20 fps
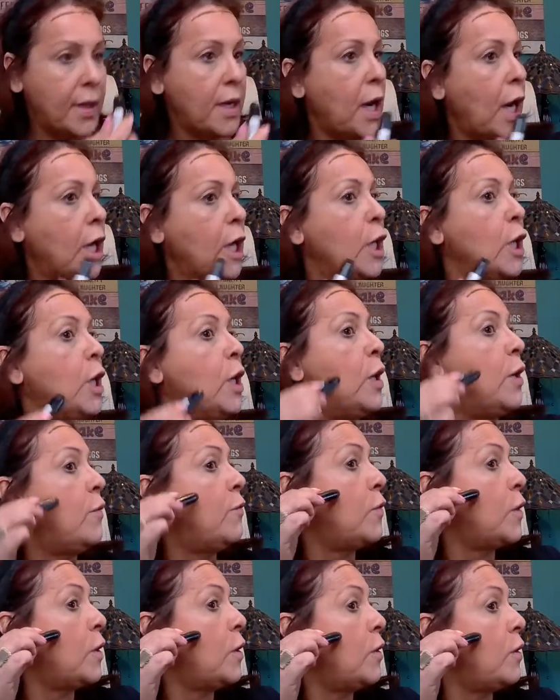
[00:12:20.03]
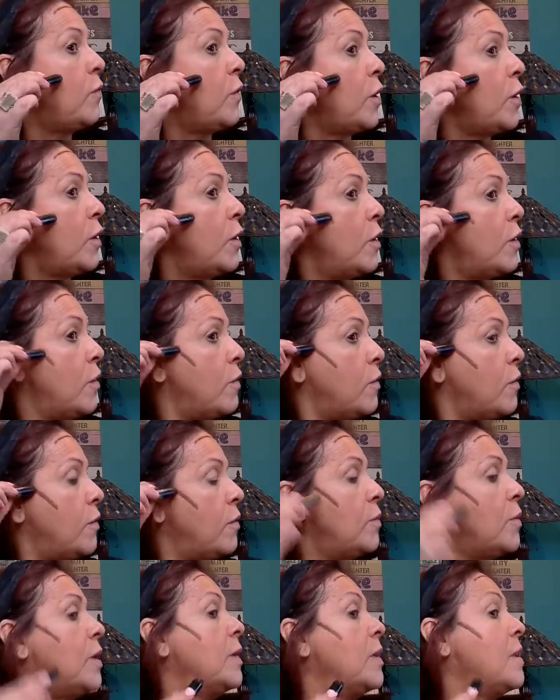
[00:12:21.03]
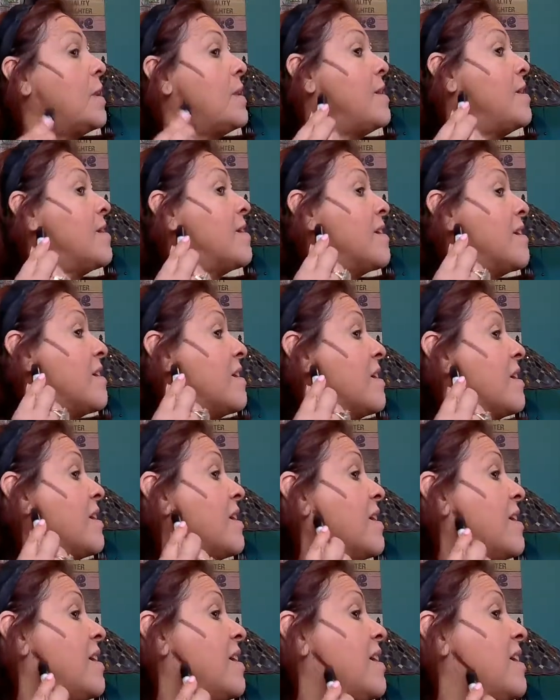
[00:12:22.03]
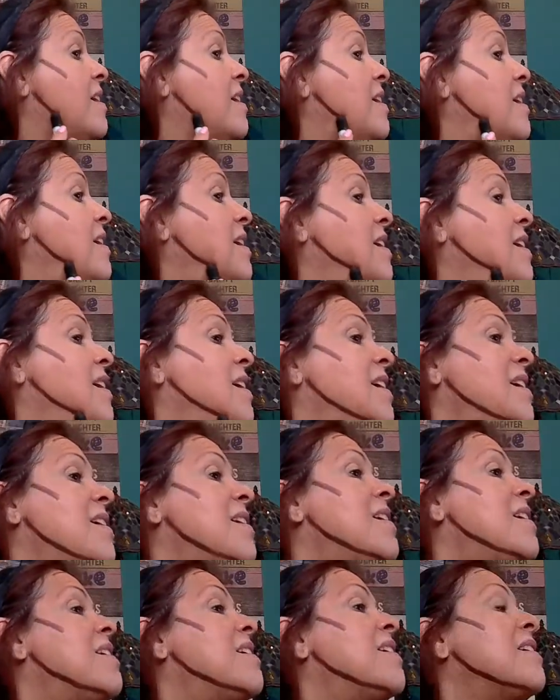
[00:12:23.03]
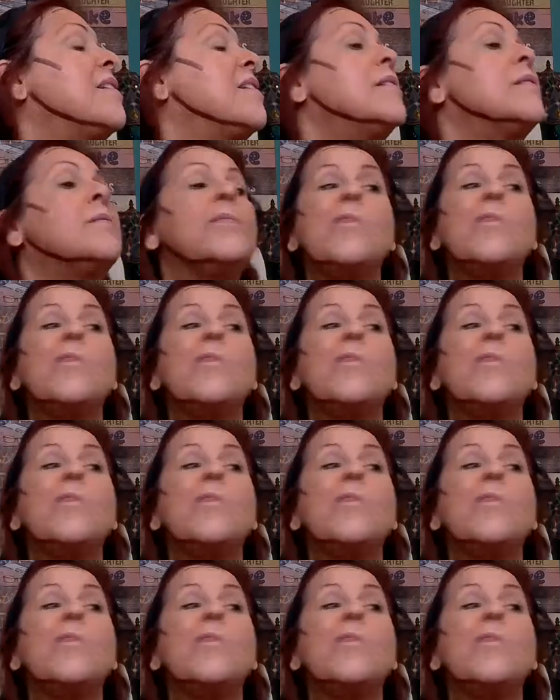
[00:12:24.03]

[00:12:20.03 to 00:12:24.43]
that I love, love, love right here here.